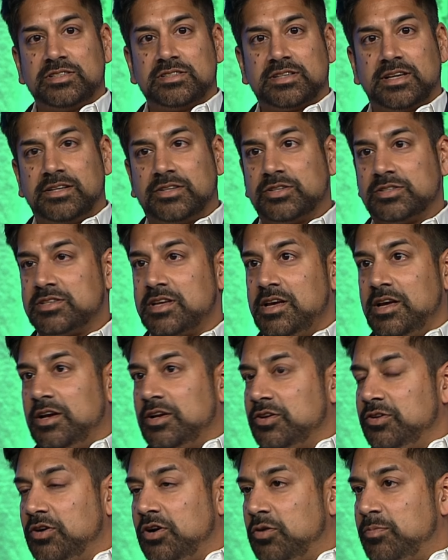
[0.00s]
centers,
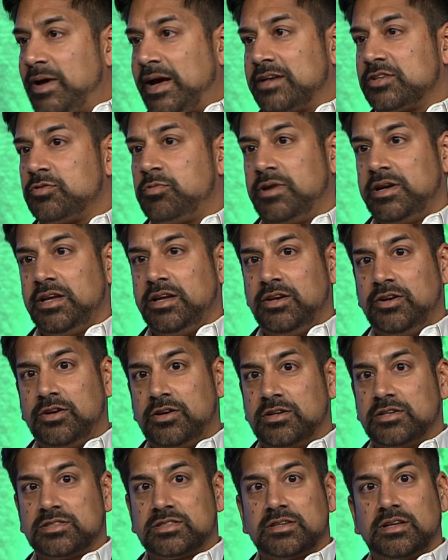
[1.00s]
you go back 20
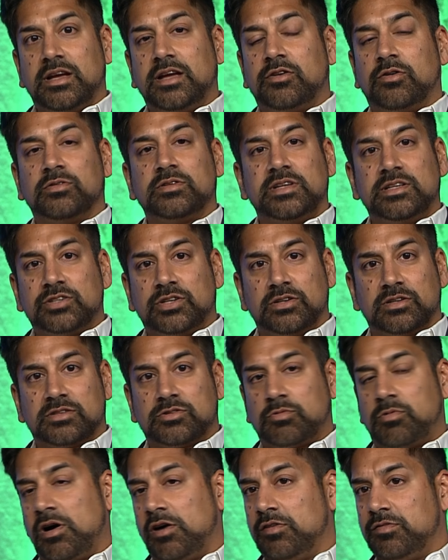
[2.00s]
years, it only took
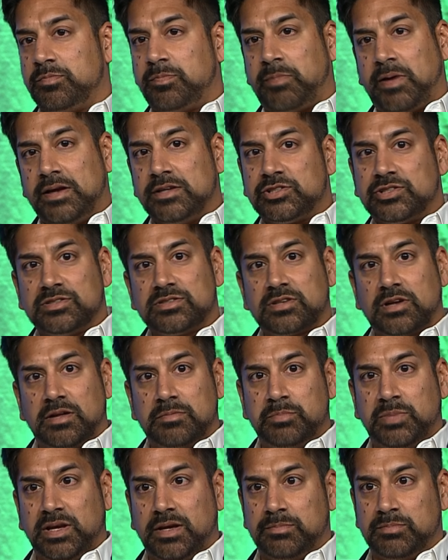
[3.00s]
12 patients on
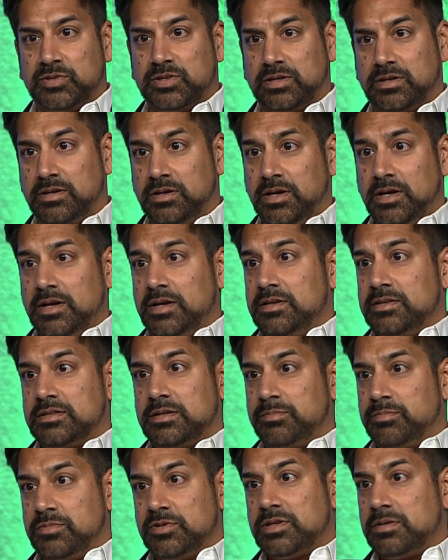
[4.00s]
beam
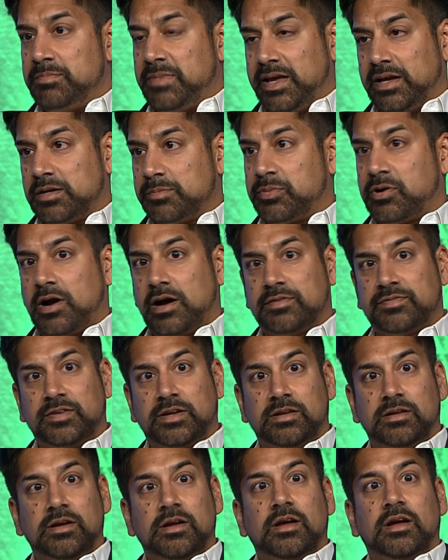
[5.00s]
to make a profit.
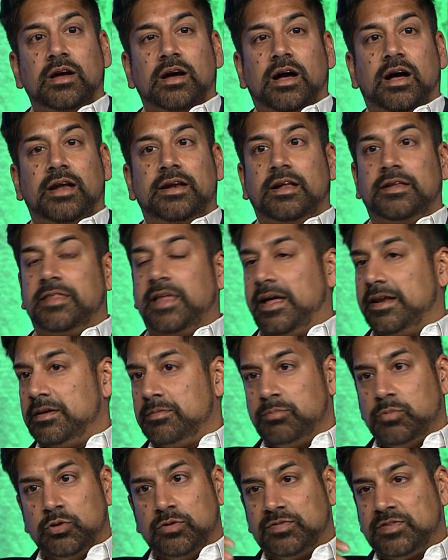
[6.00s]
Then it
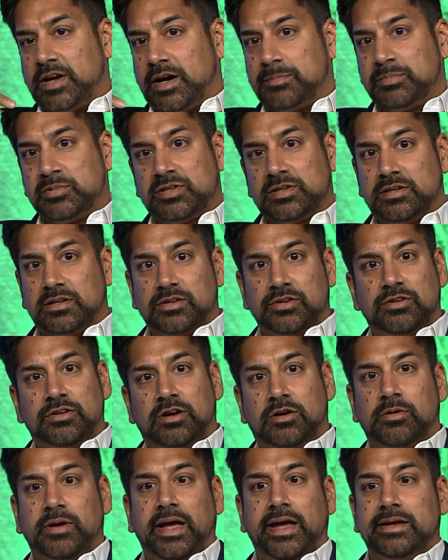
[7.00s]
moved up to
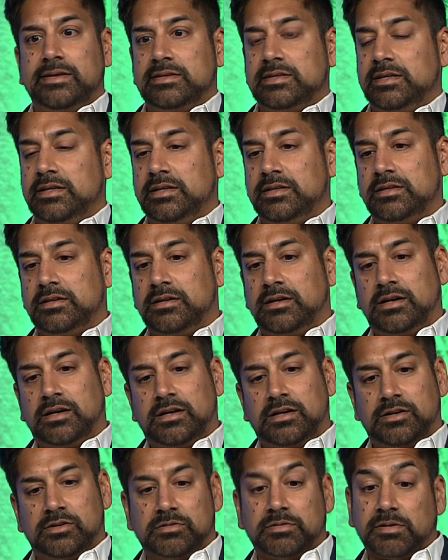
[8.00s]
18
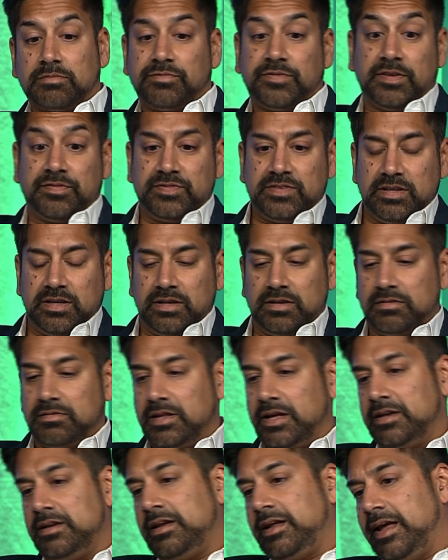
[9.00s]
or 15,
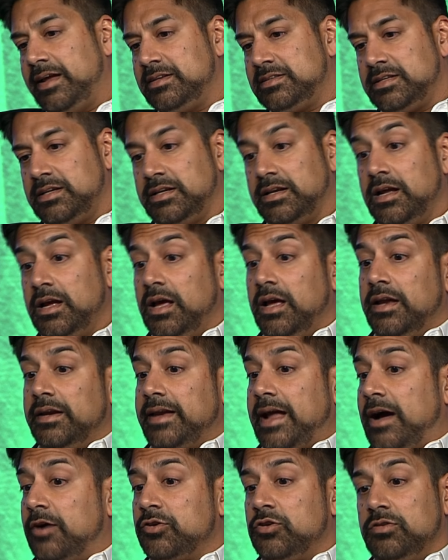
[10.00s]
then 18.
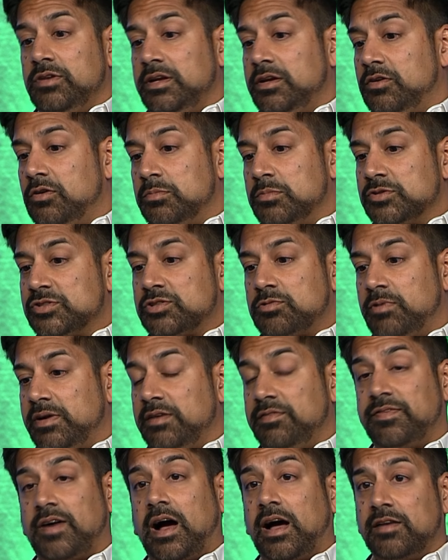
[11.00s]
Now you need almost
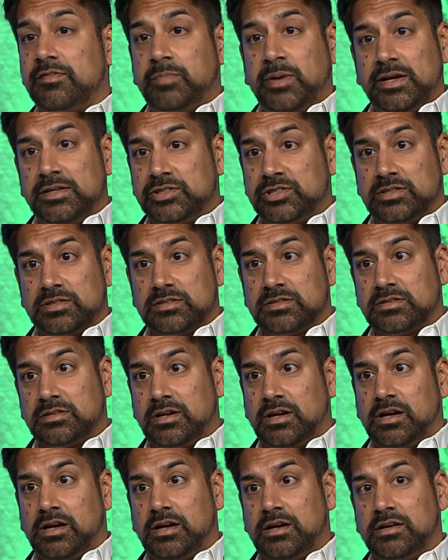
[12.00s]
25 patients
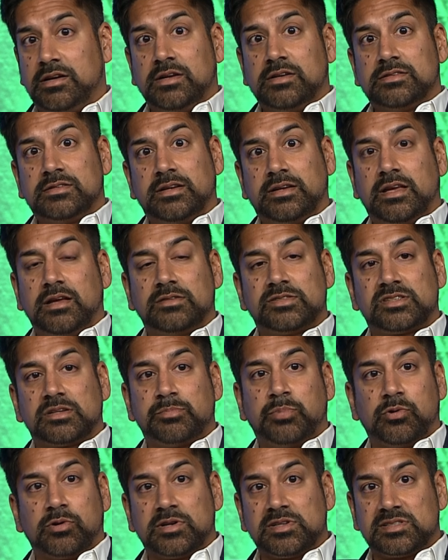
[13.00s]
to
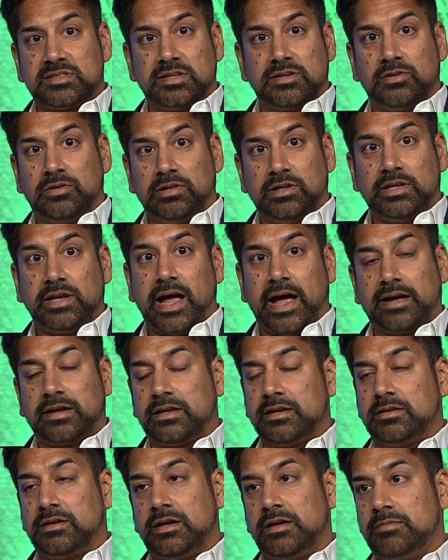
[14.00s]
support a single LINAC
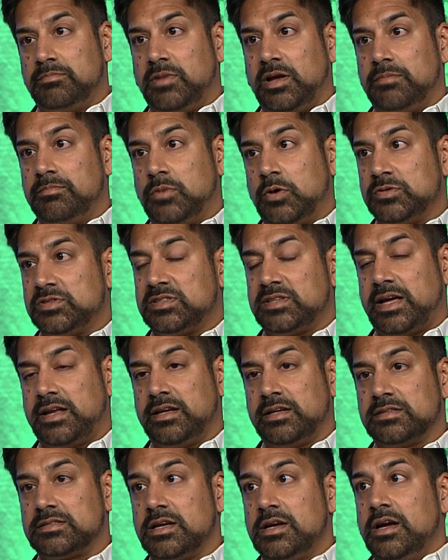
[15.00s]
in most
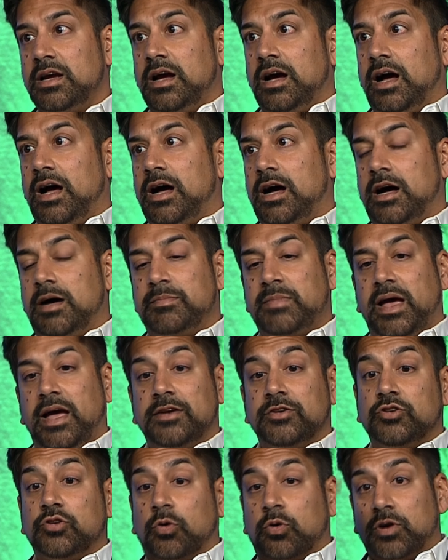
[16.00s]
settings.
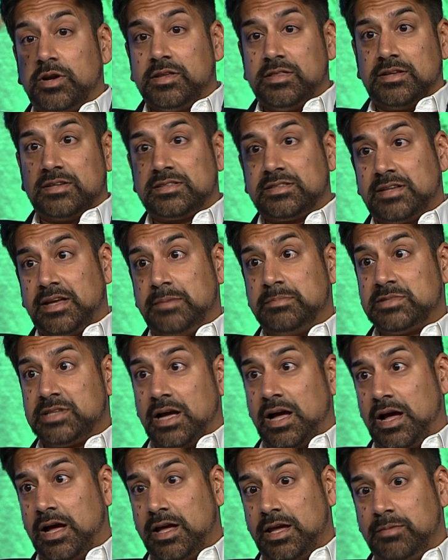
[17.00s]
And during the same
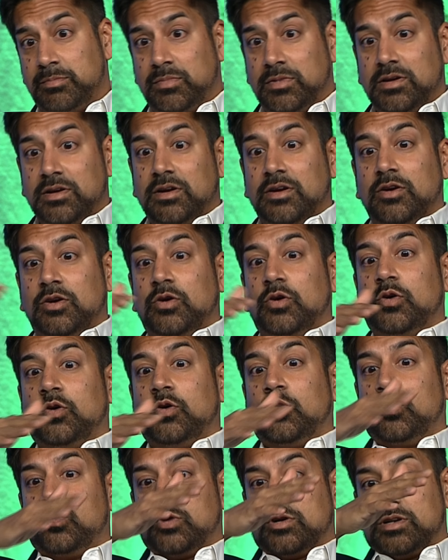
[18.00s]
time,
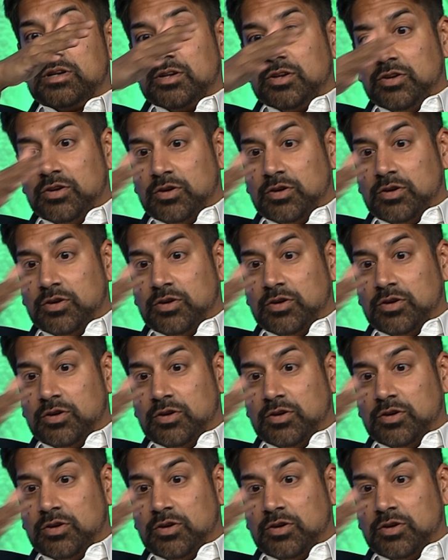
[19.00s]
we're